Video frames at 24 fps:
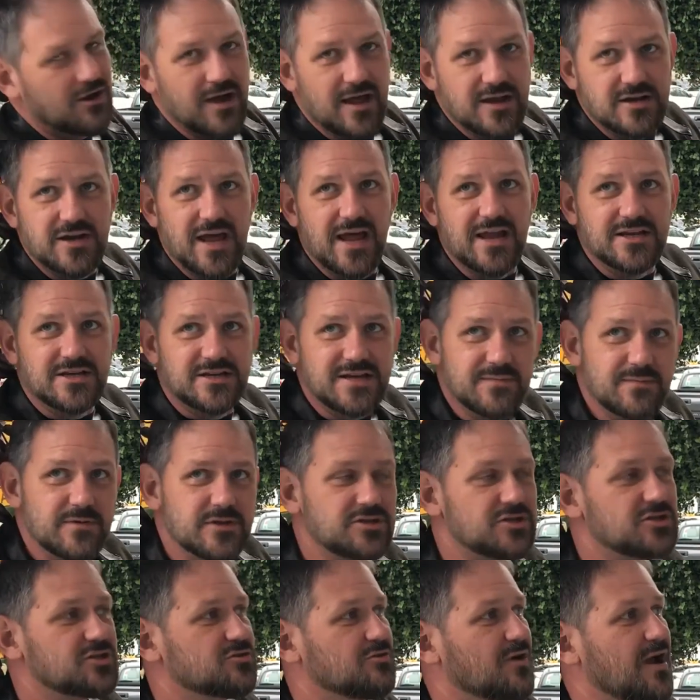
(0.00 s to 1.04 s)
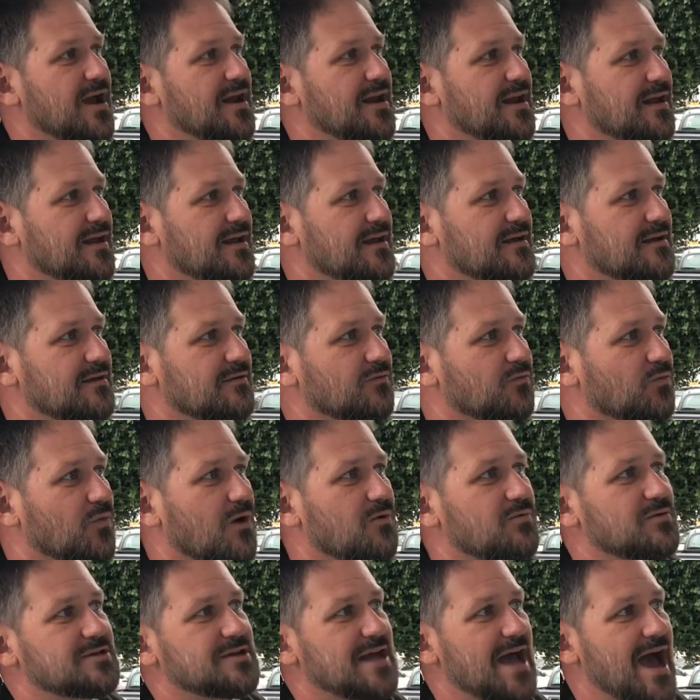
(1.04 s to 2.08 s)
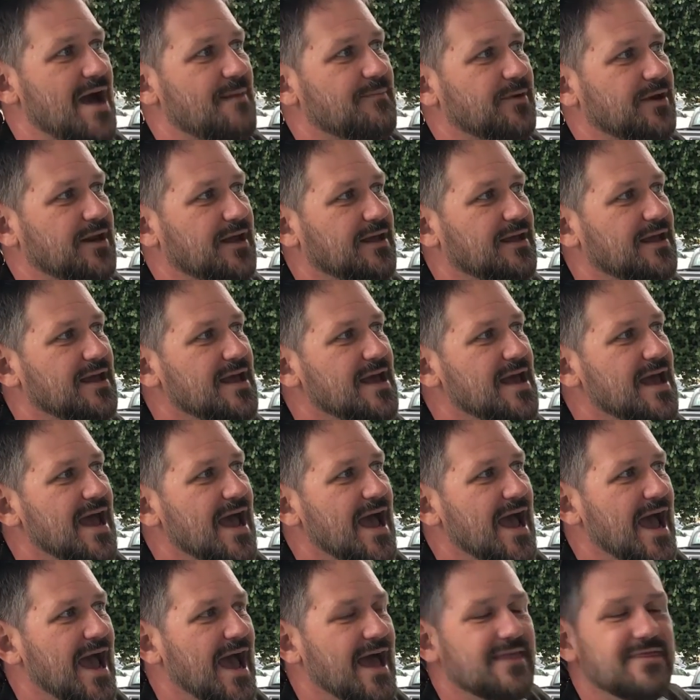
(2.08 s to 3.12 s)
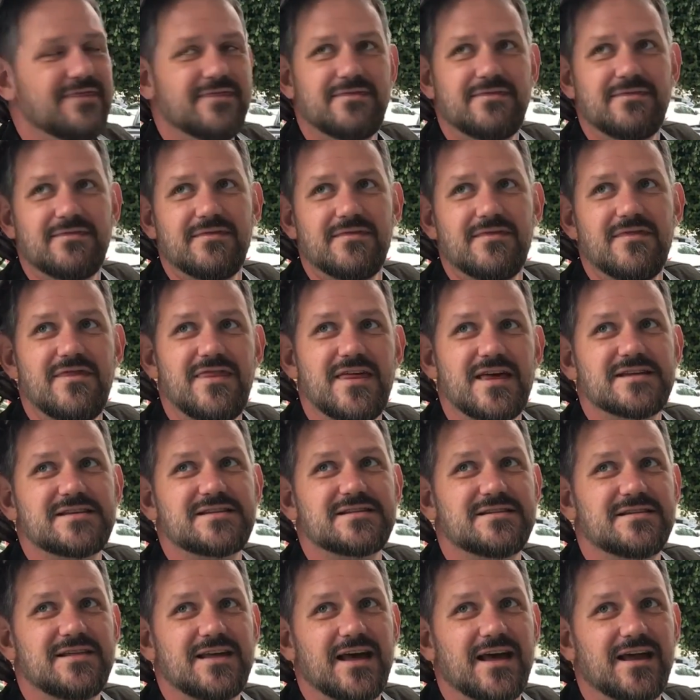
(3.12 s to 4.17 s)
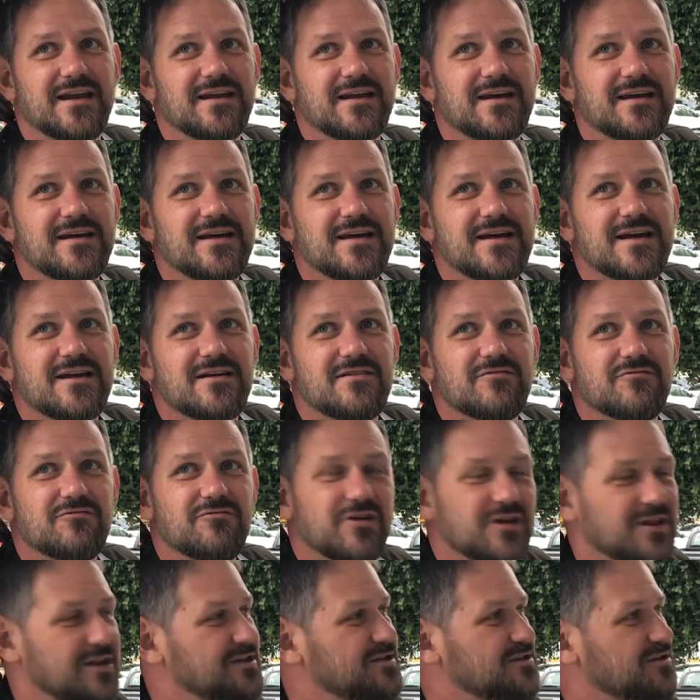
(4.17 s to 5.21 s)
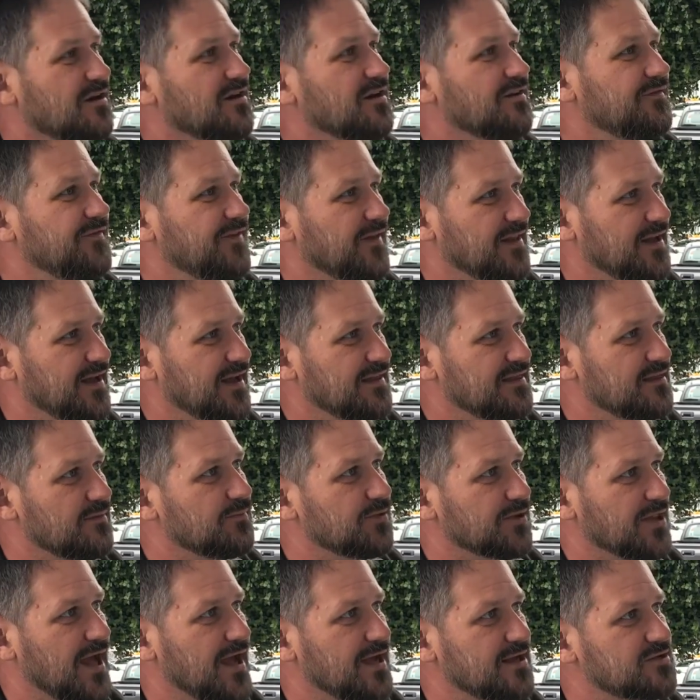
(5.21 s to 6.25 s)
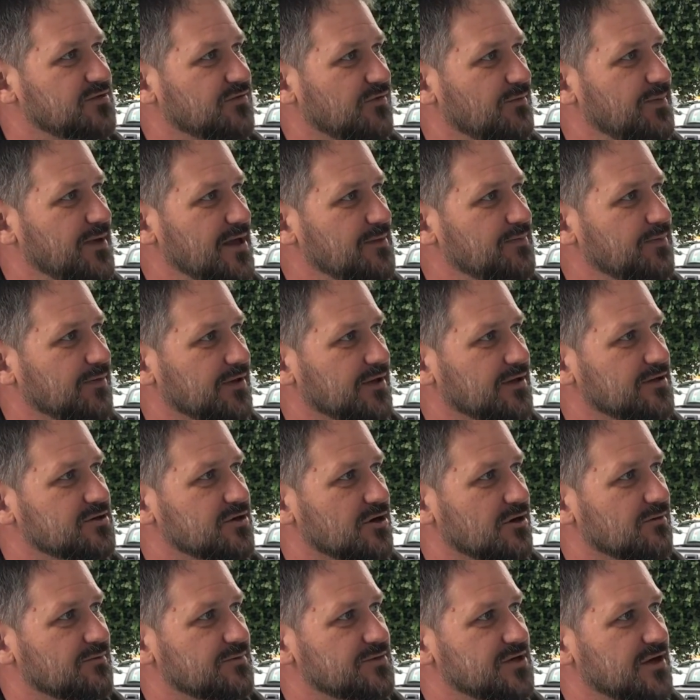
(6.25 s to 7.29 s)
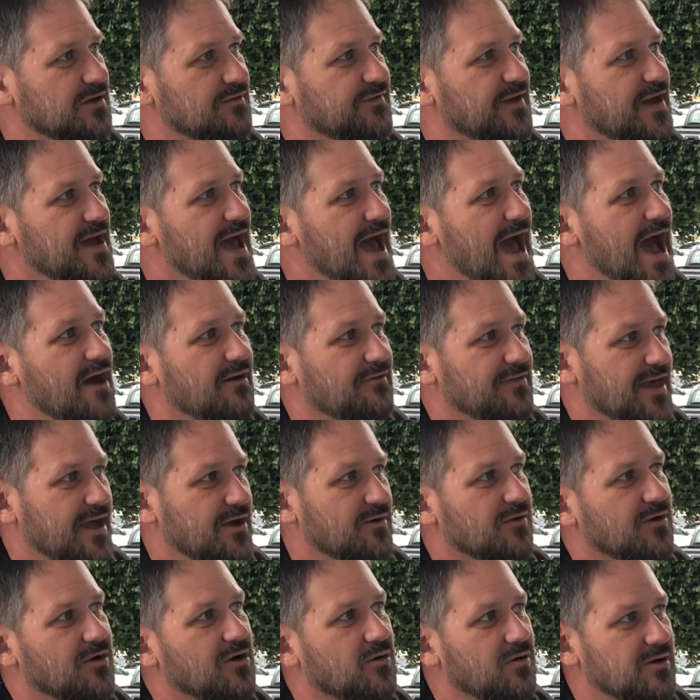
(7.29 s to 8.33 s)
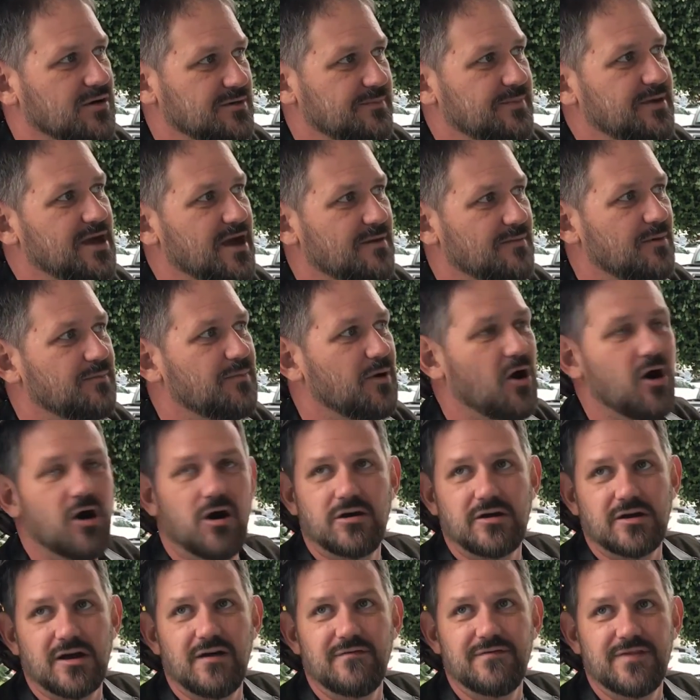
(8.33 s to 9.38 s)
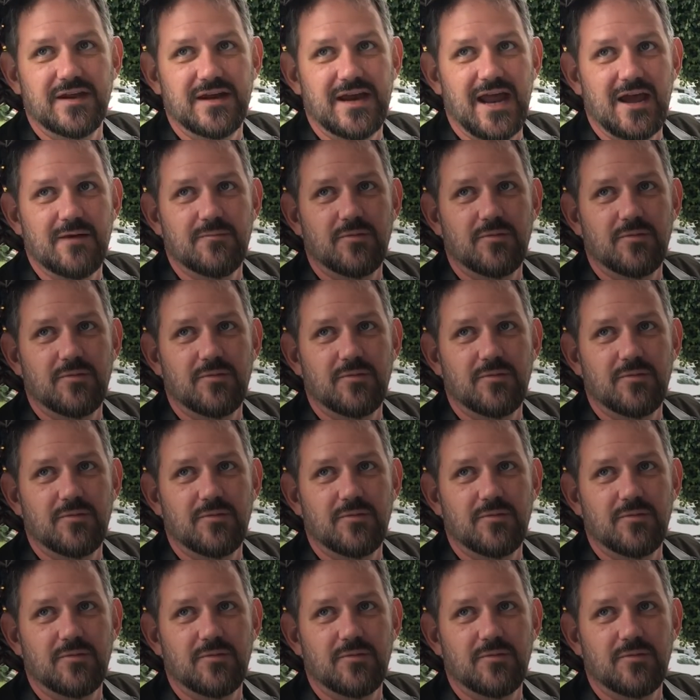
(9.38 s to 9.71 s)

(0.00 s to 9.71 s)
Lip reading: you know, and demonstrate what was happening. And this then really started filling in the blanks for people in terms of how they were going to become a part of the